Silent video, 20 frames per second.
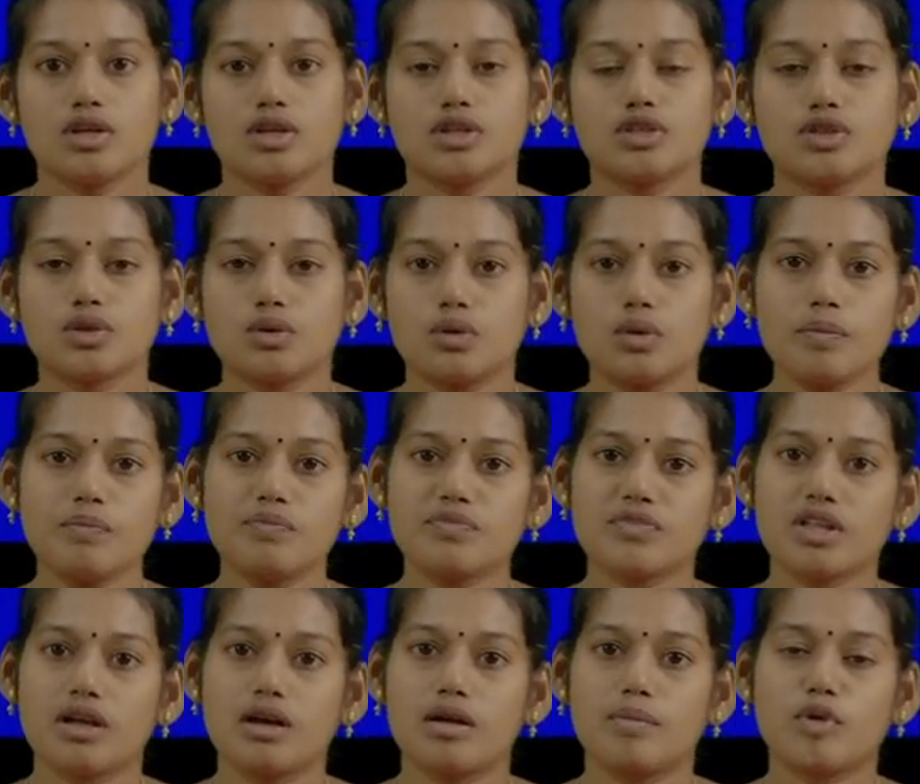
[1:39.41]
So
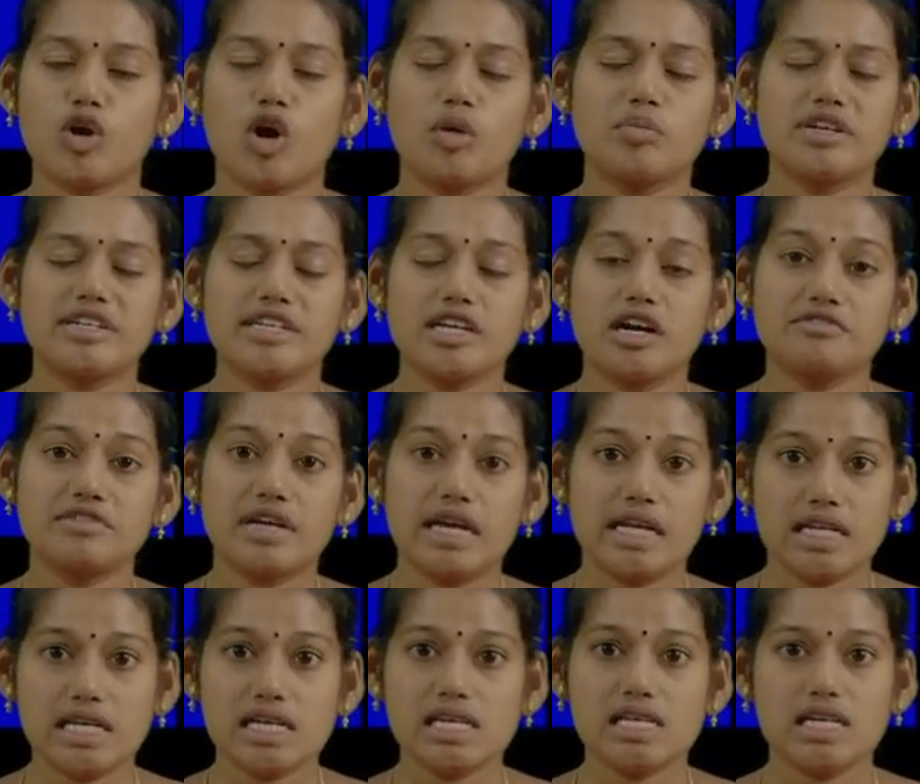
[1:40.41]
probability of
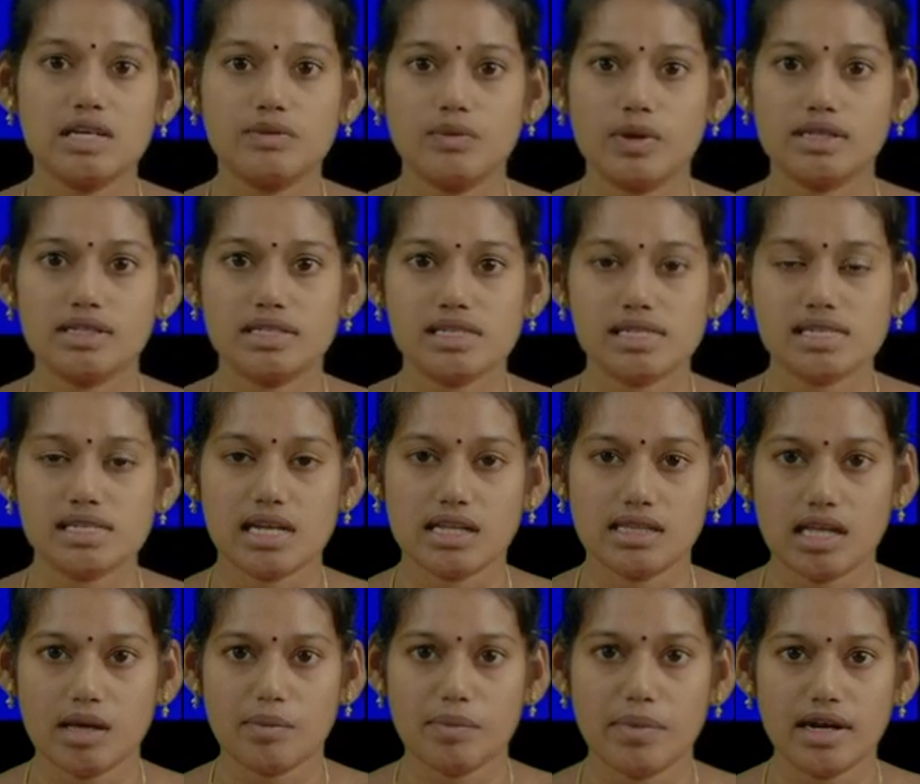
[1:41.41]
any event is
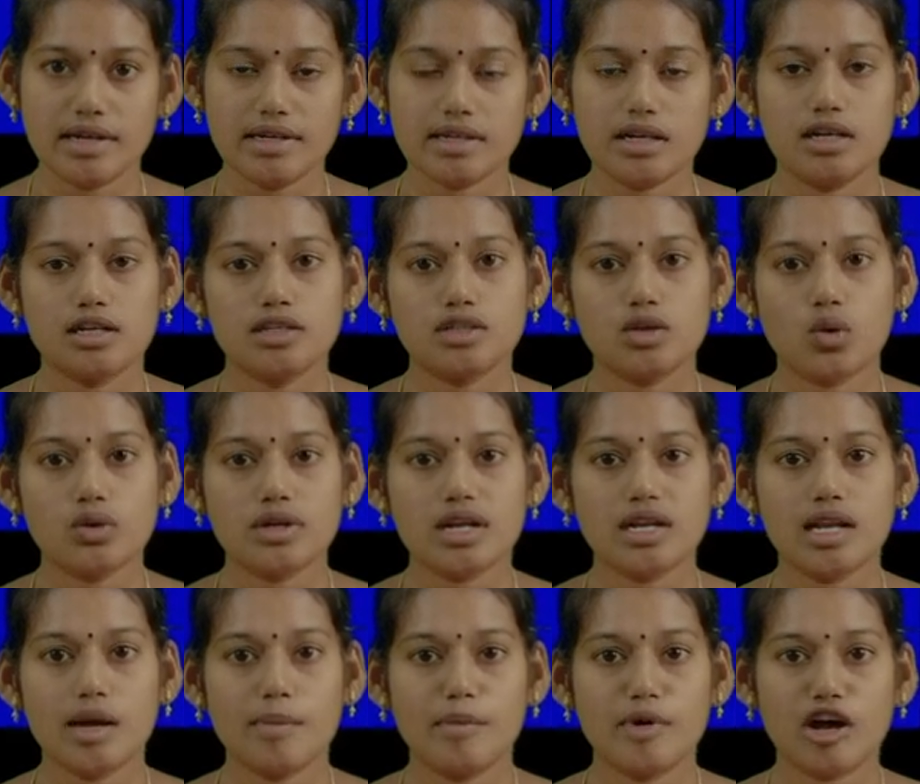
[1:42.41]
nothing but
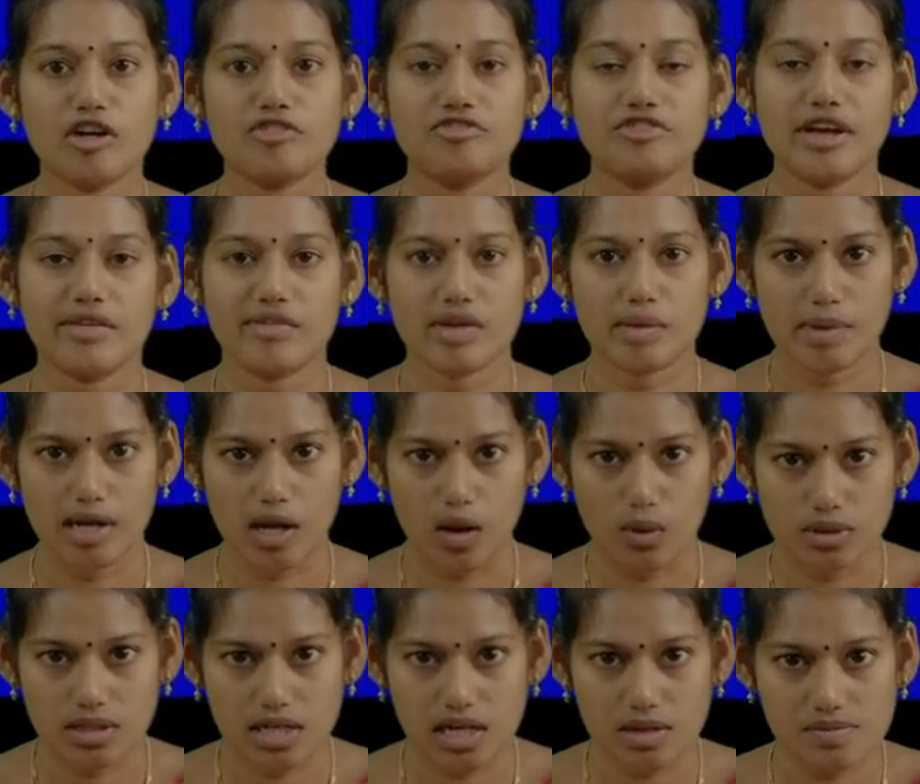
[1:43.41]
total number of favorable
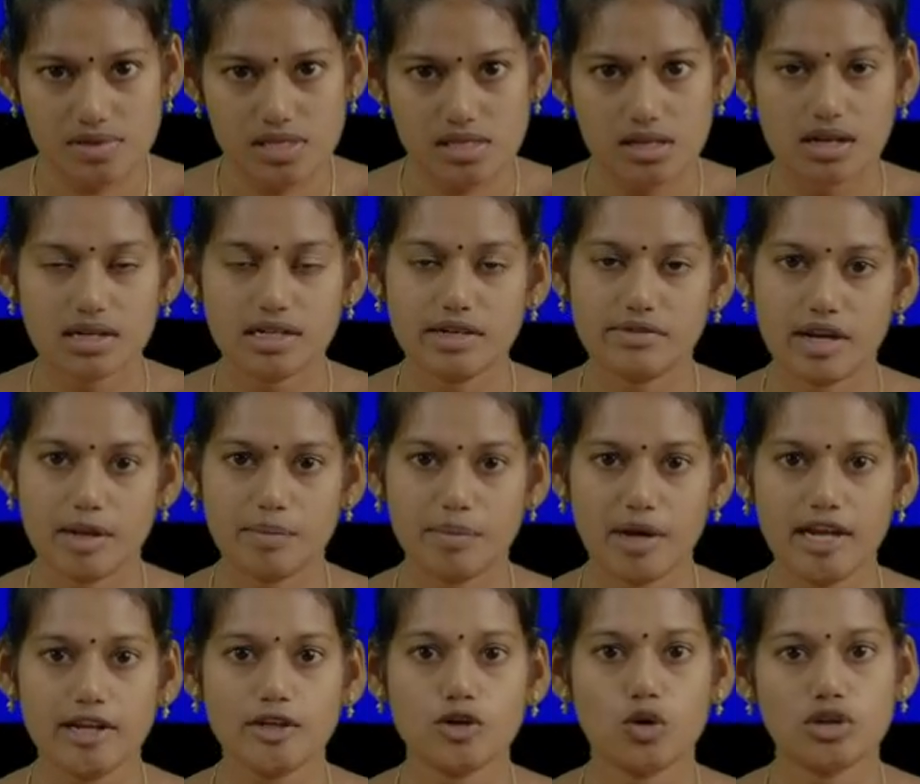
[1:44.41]
outcomes divided
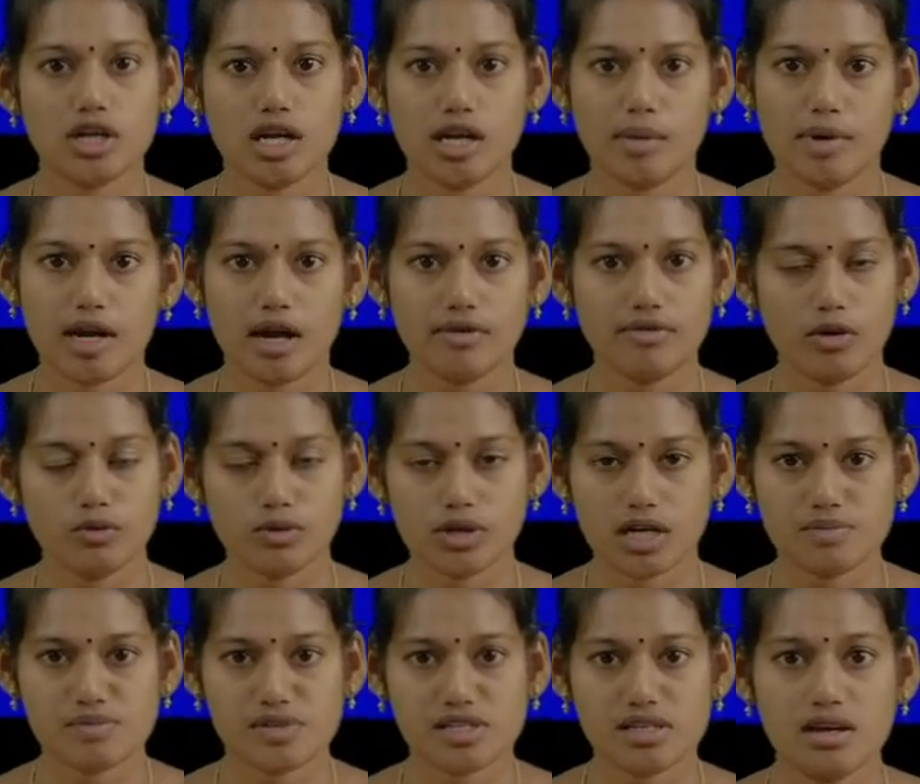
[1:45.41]
by total number of
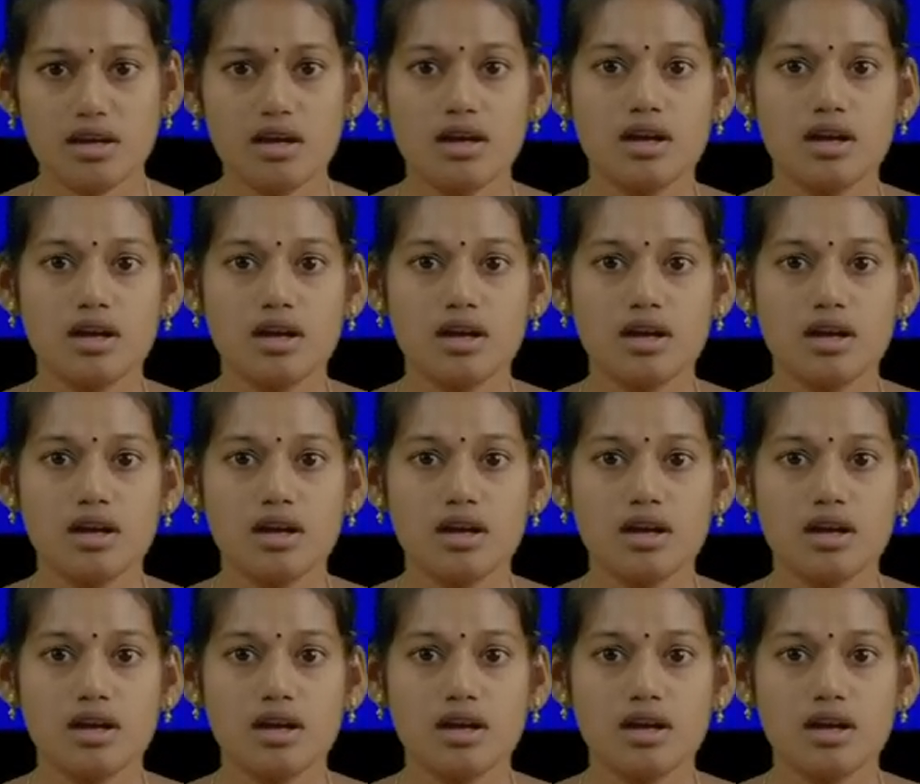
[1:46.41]
outcomes.